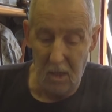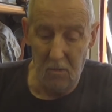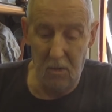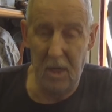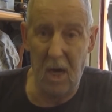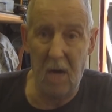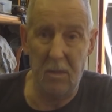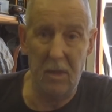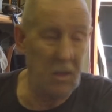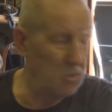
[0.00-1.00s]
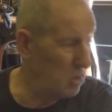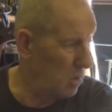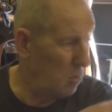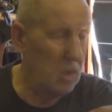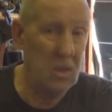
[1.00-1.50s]
Red Army, those
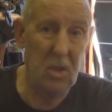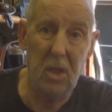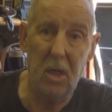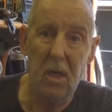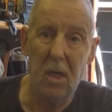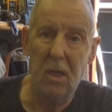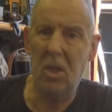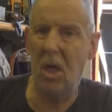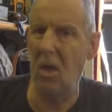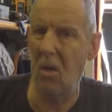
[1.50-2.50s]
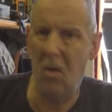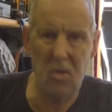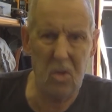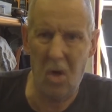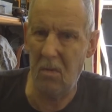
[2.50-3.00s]
little ones, take a
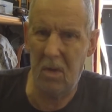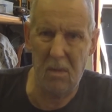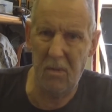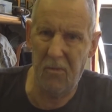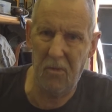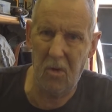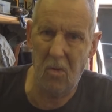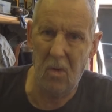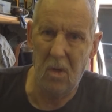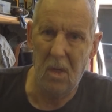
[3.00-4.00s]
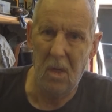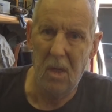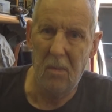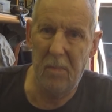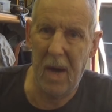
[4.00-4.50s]
long time coming through,
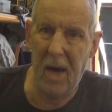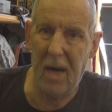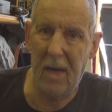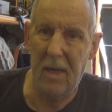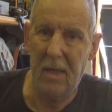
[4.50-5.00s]
but